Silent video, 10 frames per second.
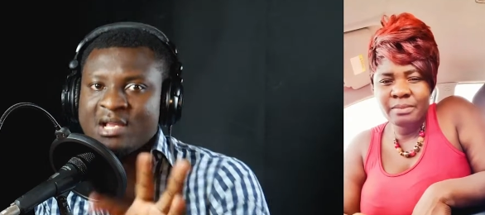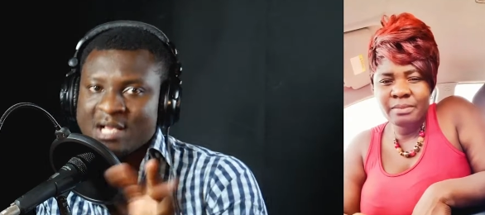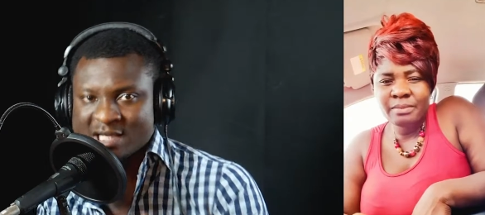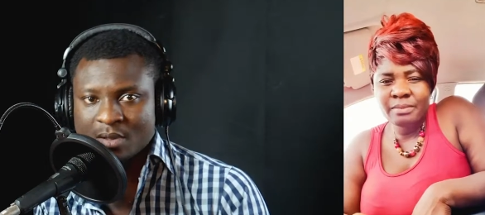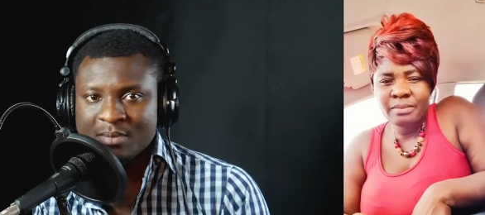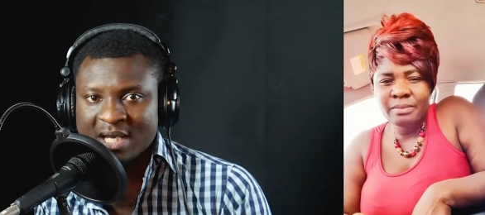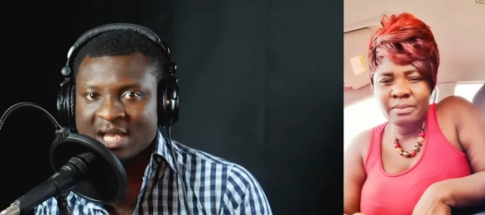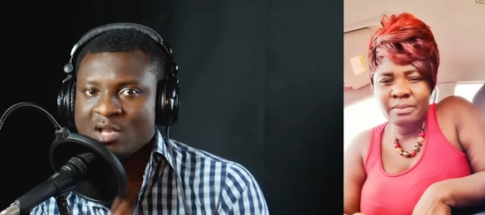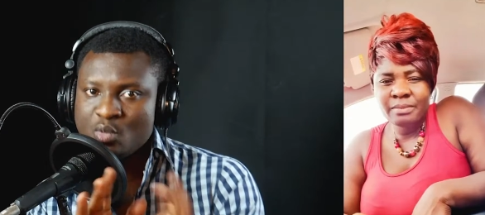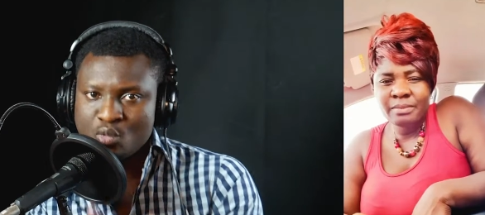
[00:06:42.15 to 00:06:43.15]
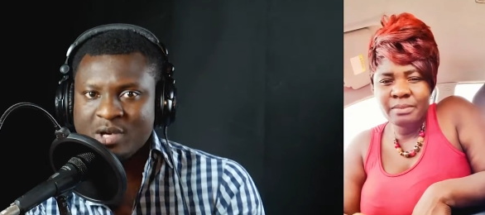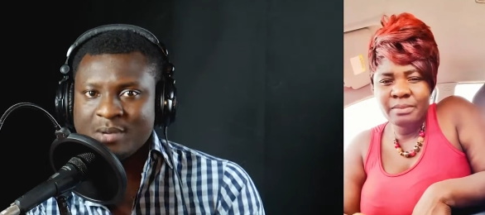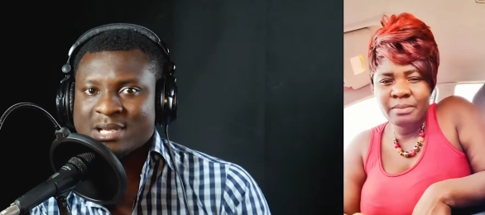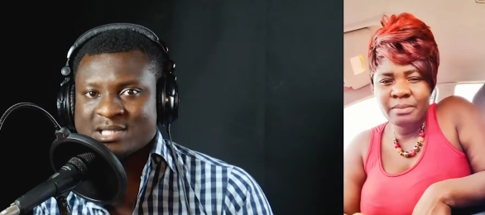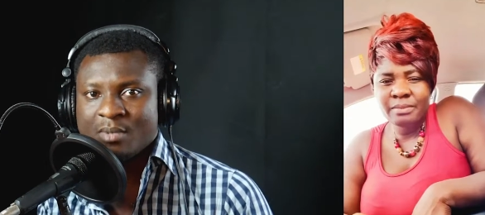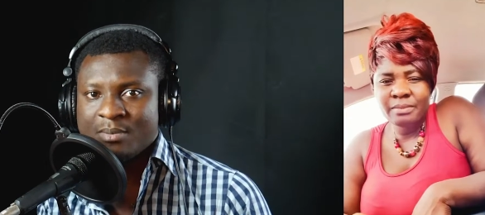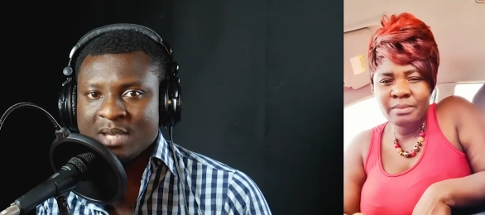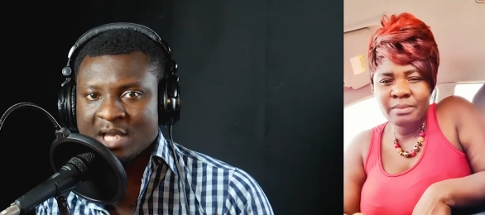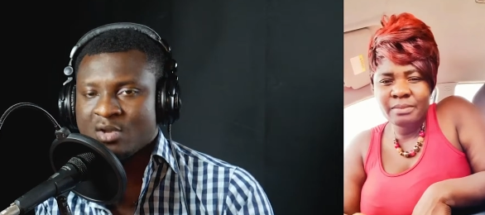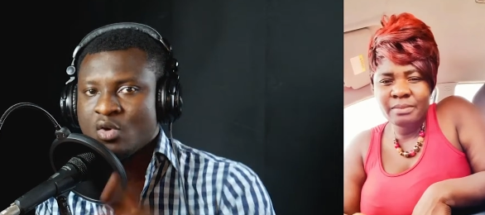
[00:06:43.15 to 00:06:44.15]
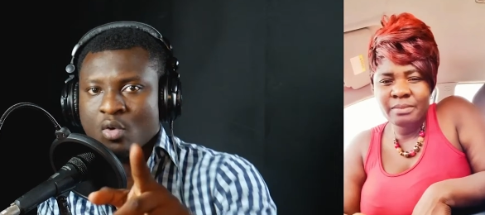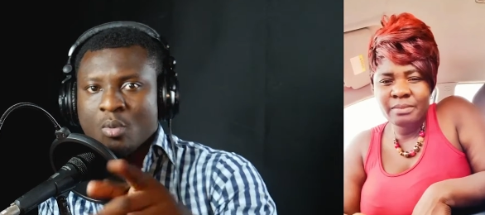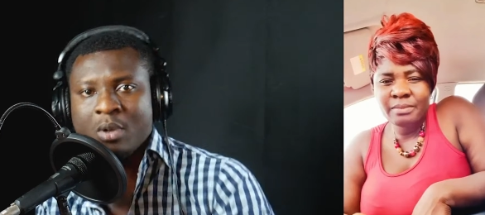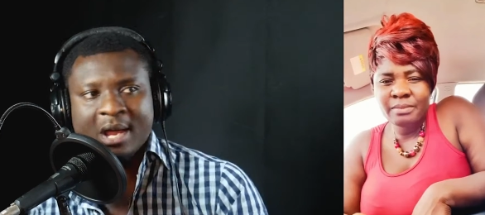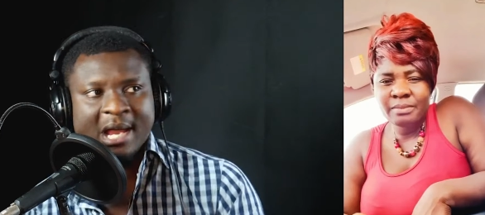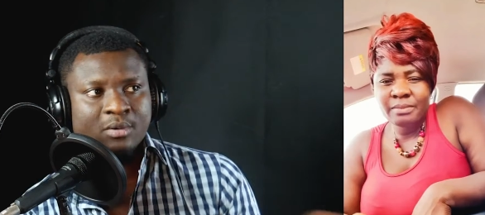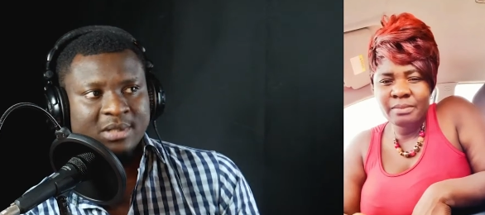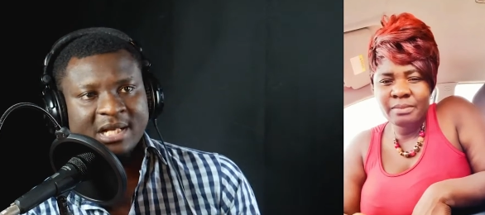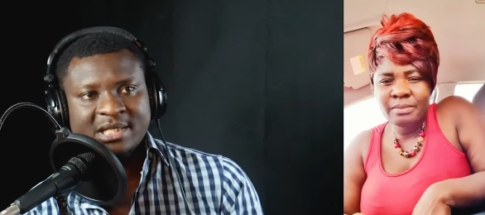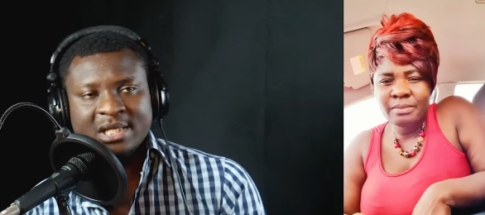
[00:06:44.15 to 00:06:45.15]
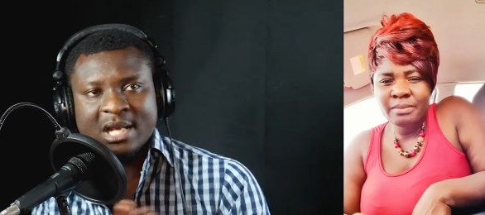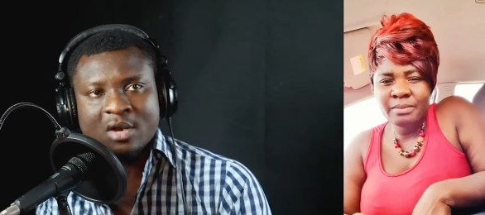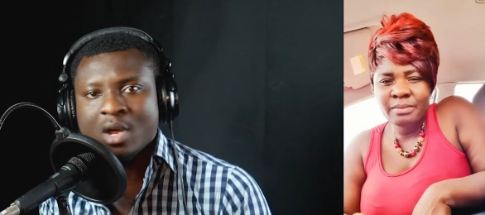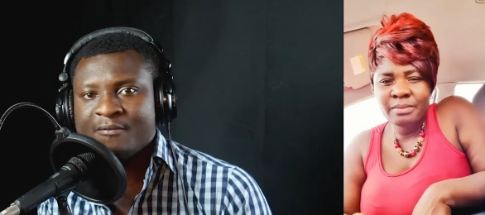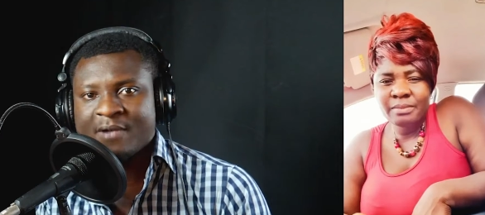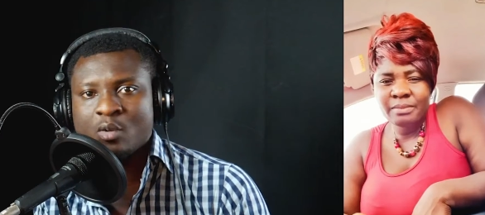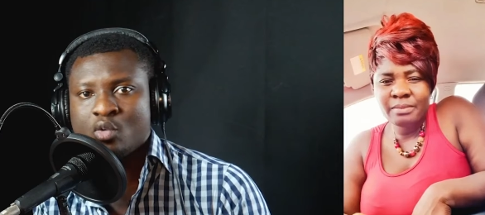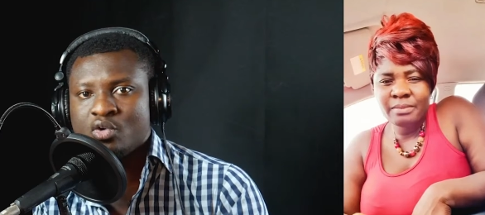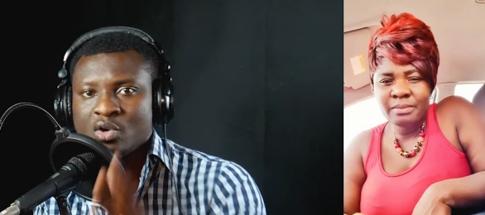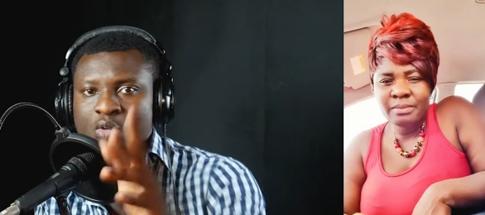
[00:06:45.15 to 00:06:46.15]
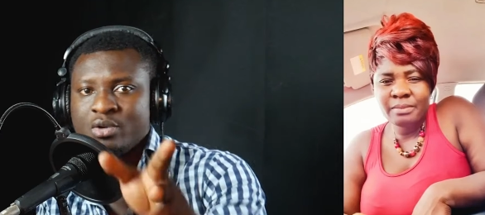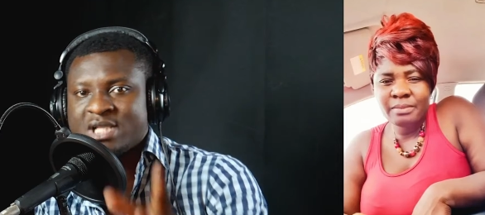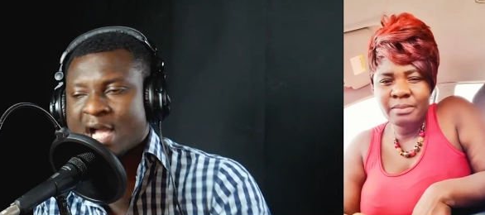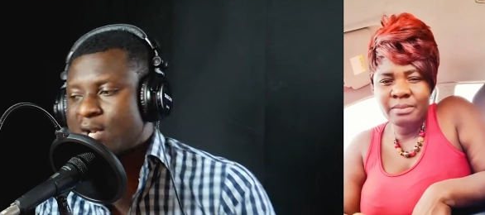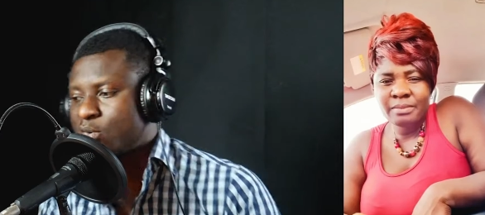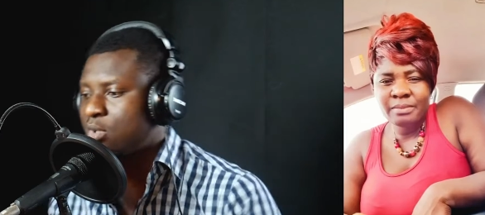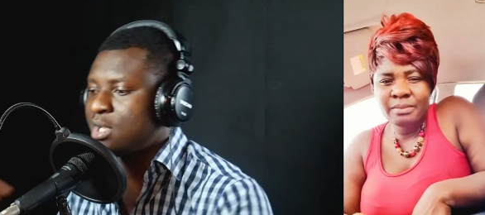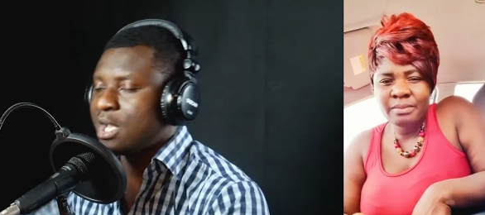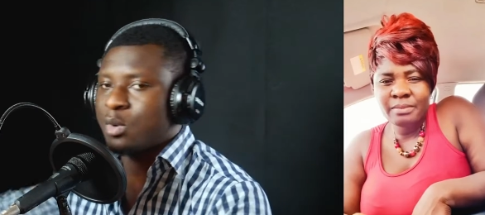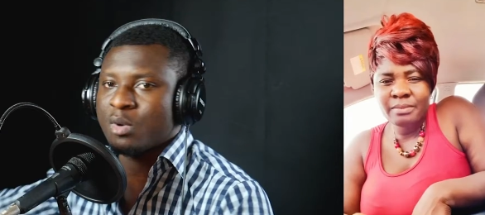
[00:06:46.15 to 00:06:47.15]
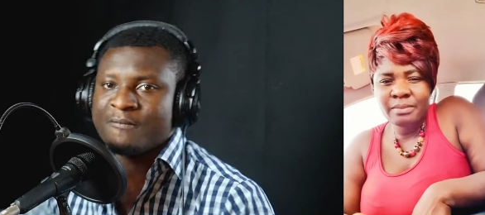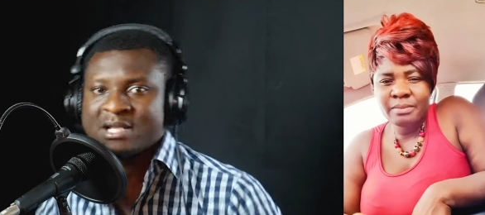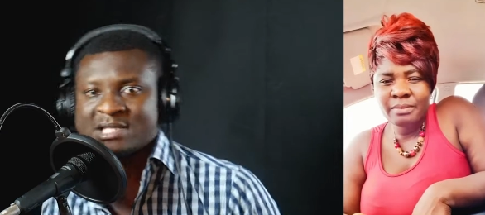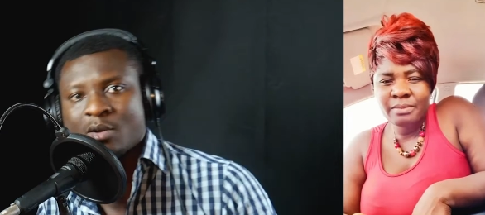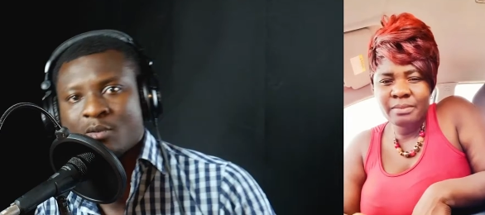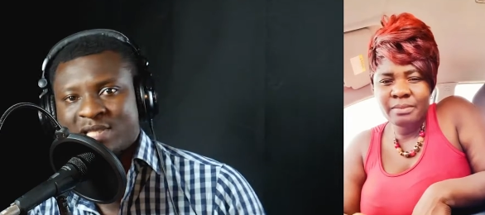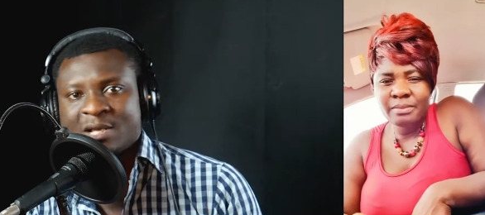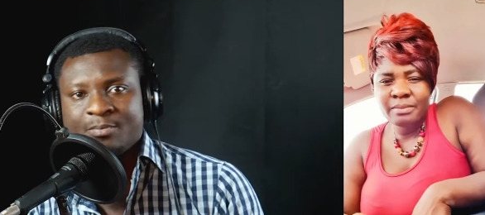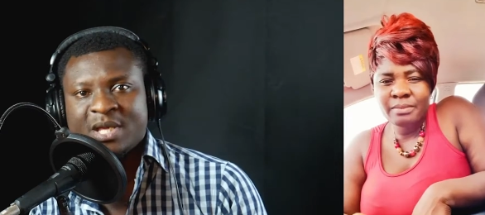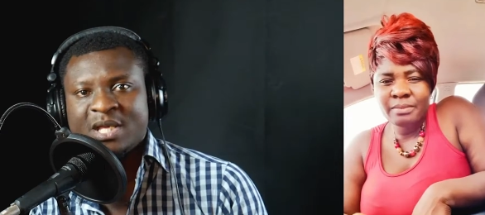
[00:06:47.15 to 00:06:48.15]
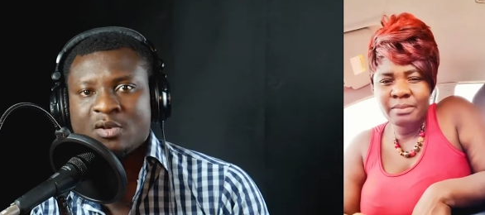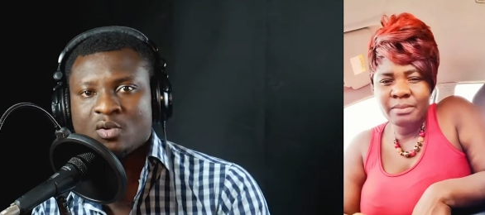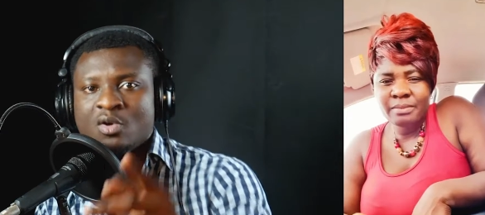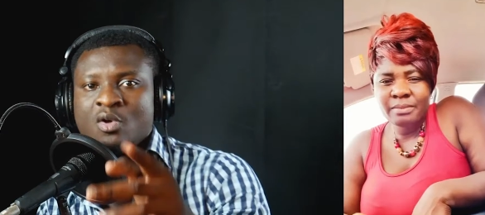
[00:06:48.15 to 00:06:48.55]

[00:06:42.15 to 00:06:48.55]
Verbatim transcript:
Speaker 1: as some making we need some making oh boy out dating and no very good no uja no eko fa sa kwasi campaign no